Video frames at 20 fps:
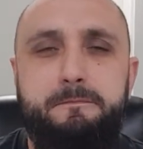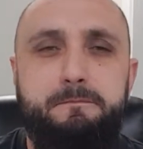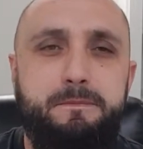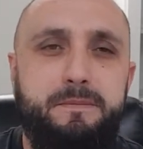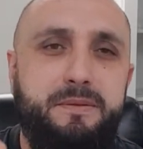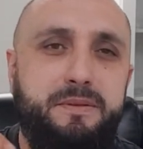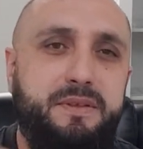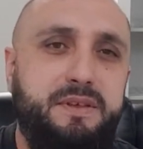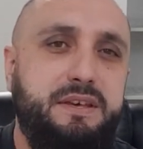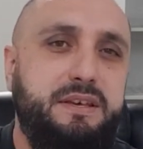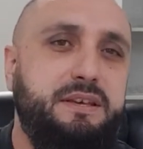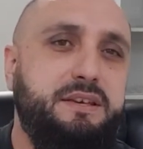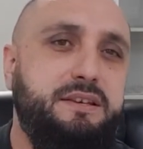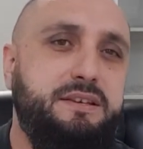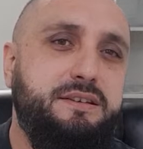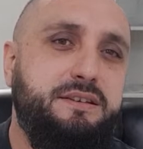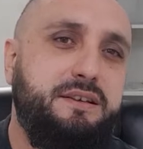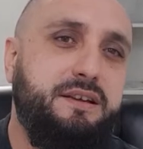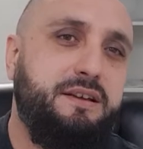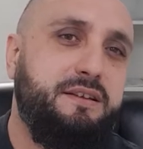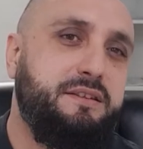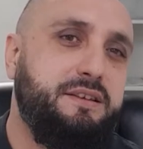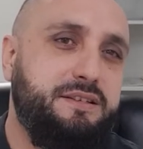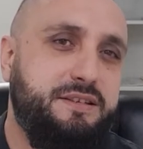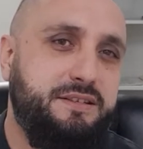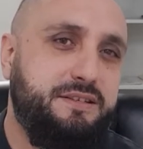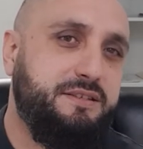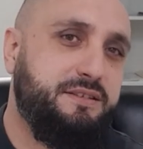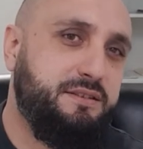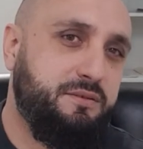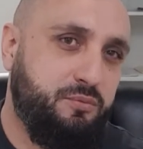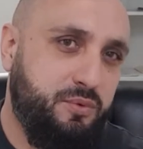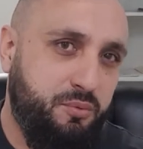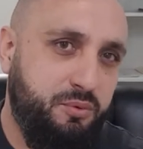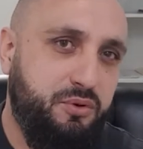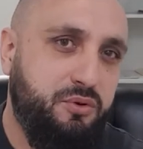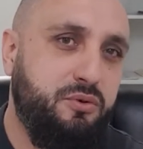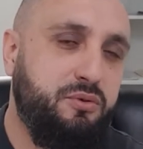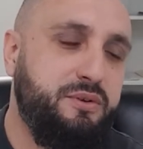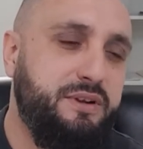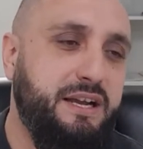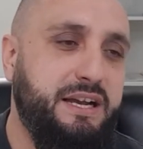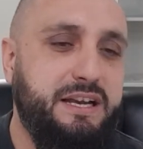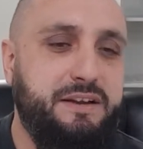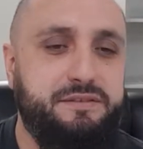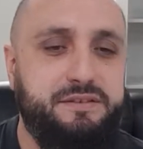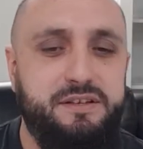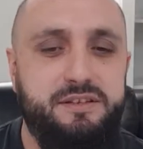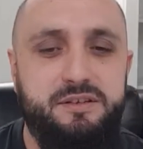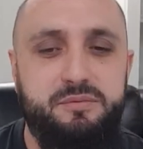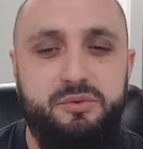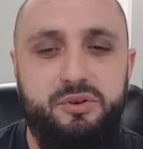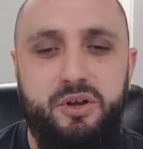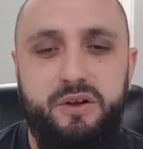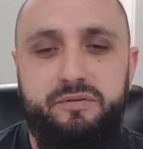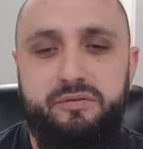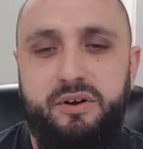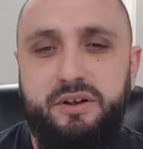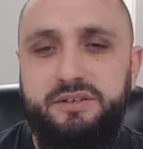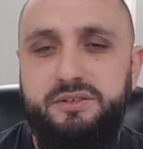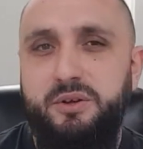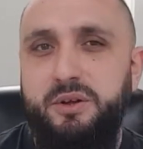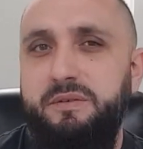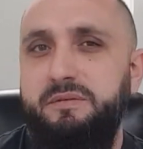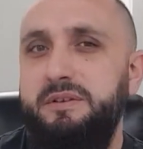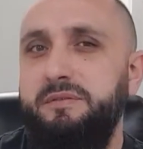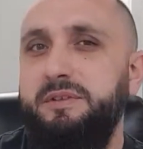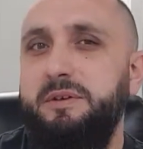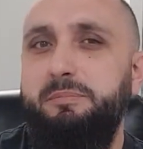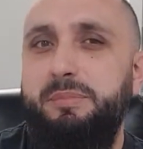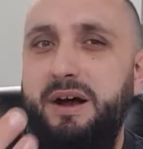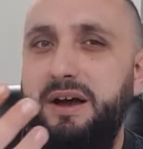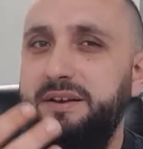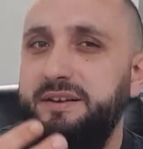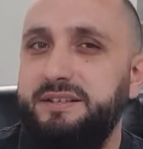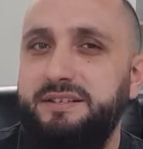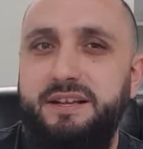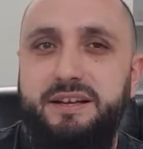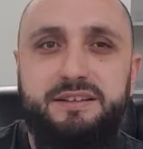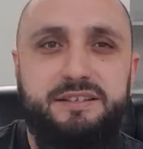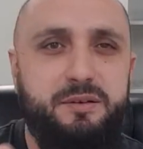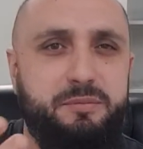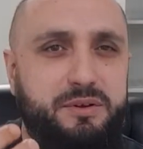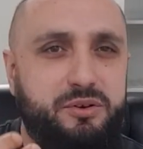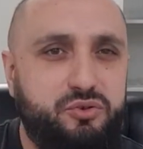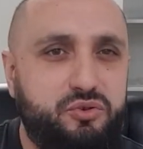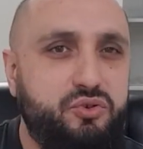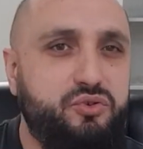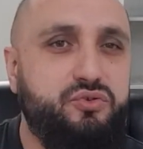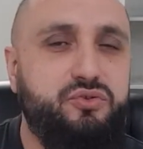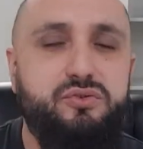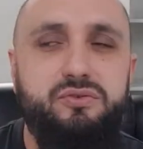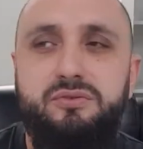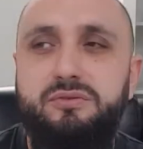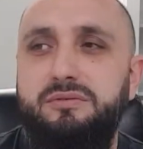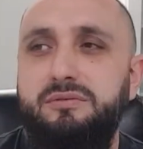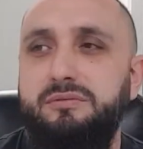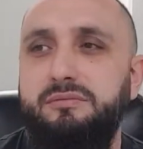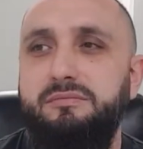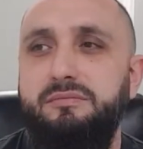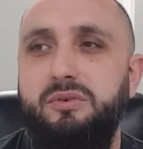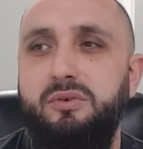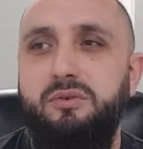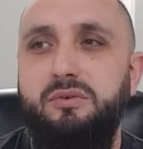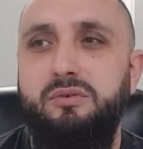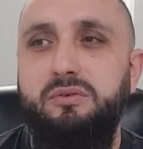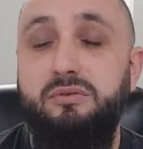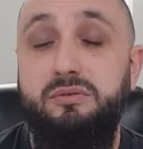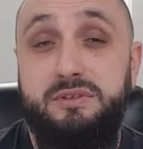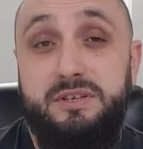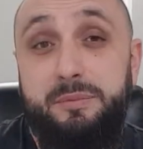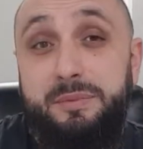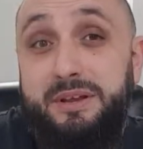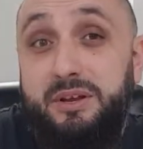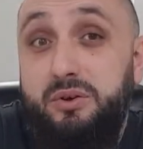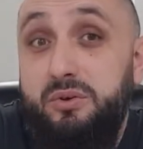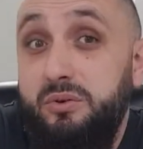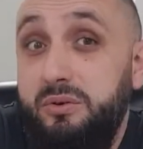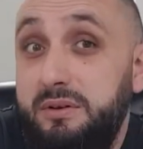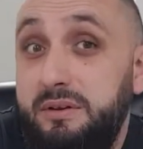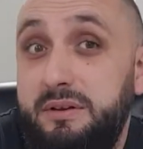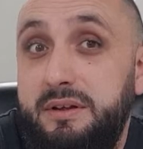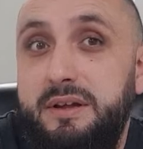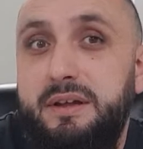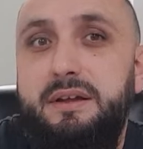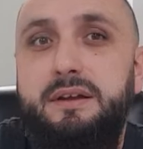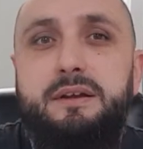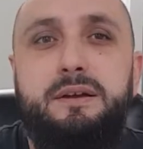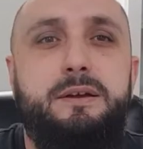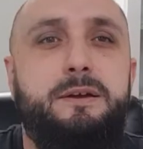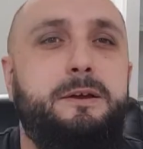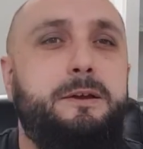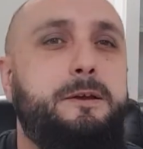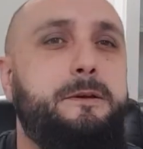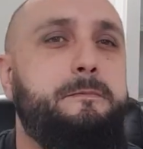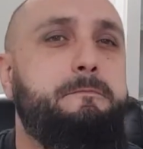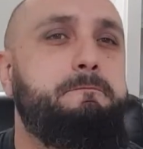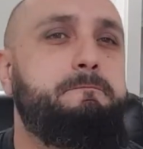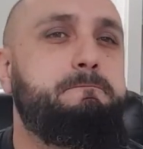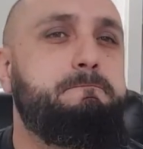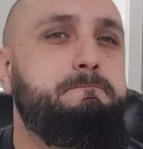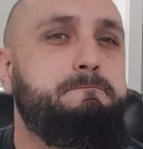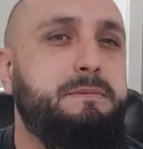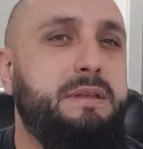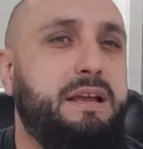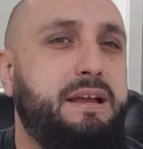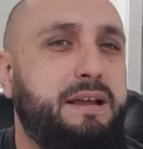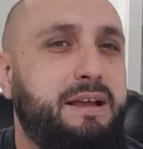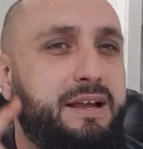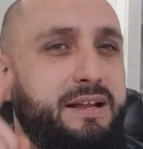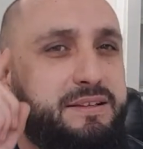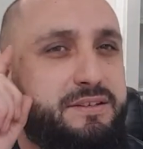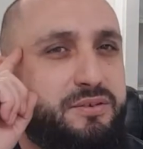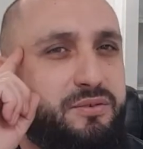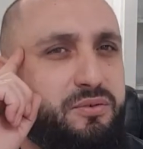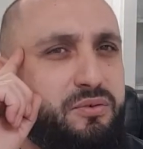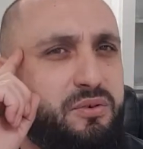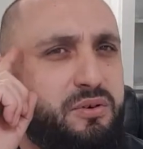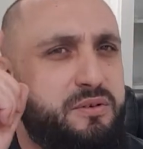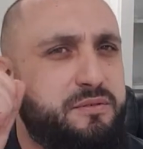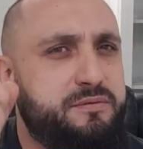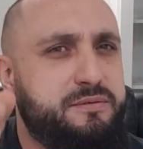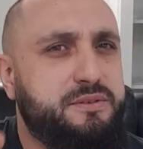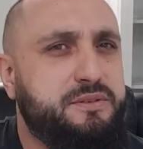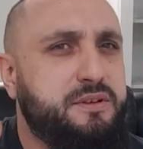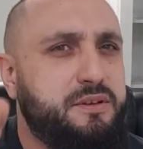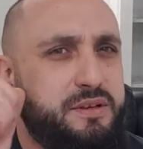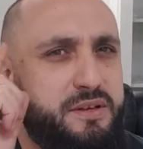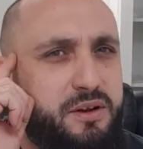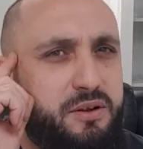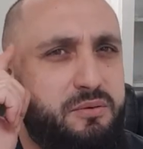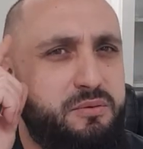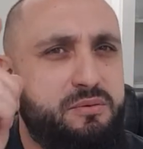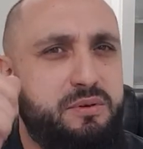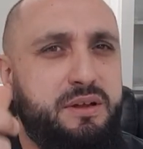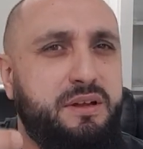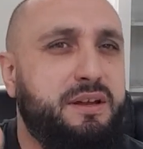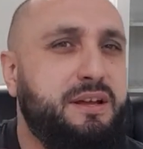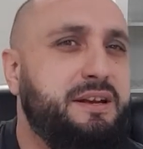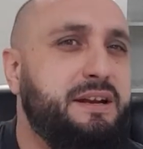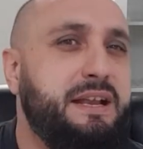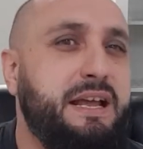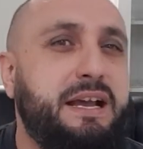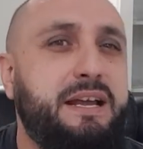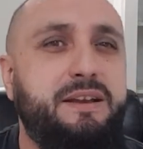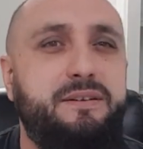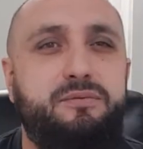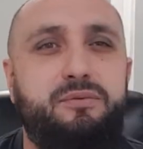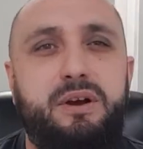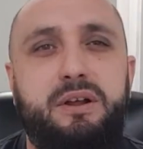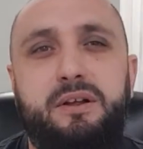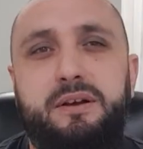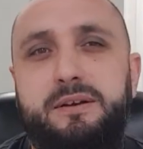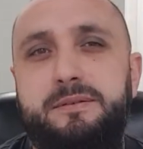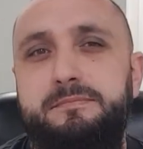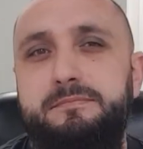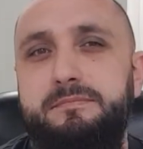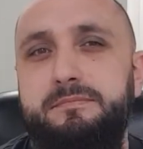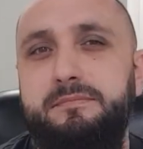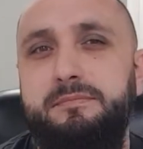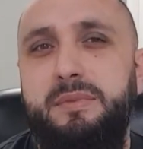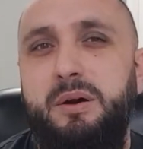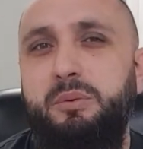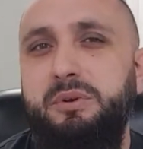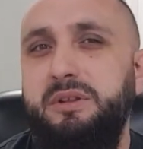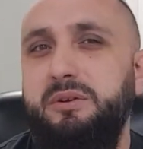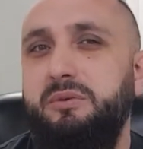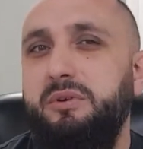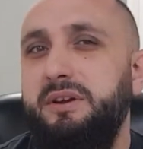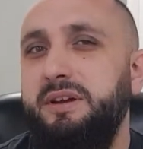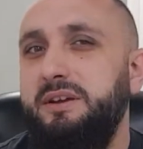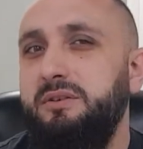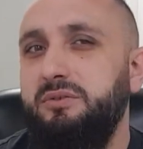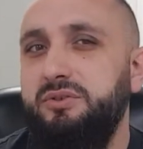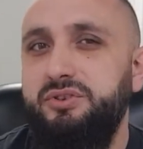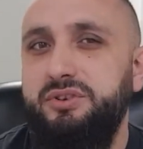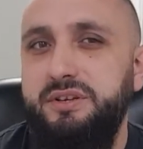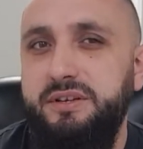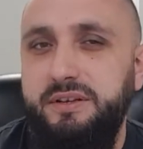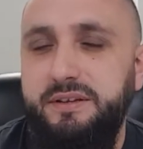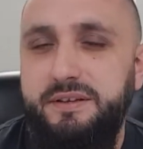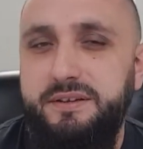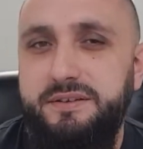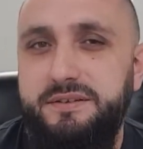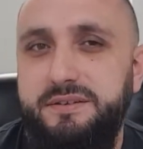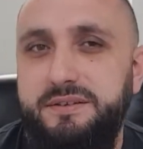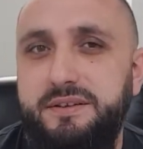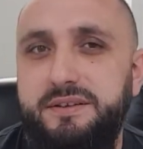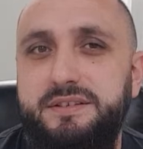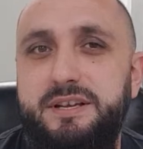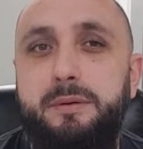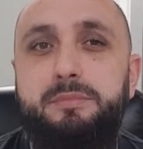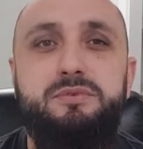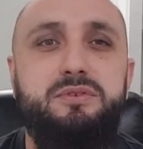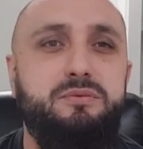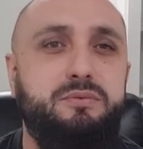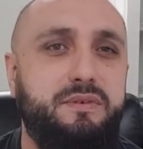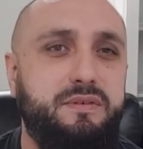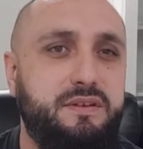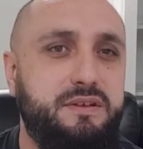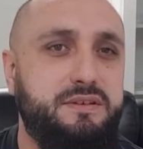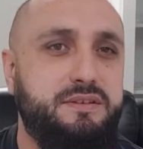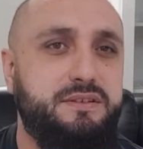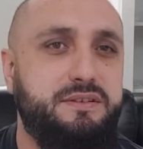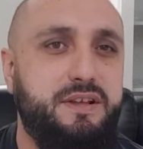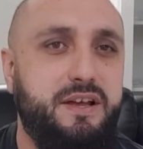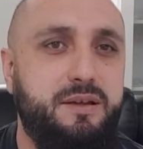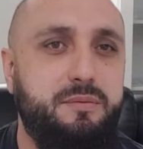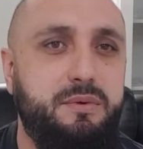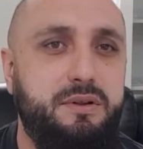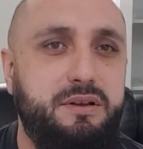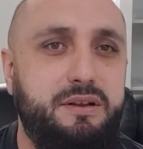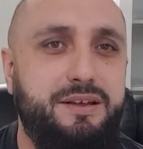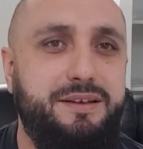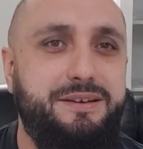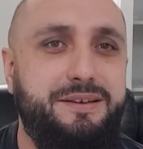This is what we call negative sentiment override. So even if the partner's saying something neutral or something good, it's thought of, in a negative way, like, I wonder what he or she is up to with this statement,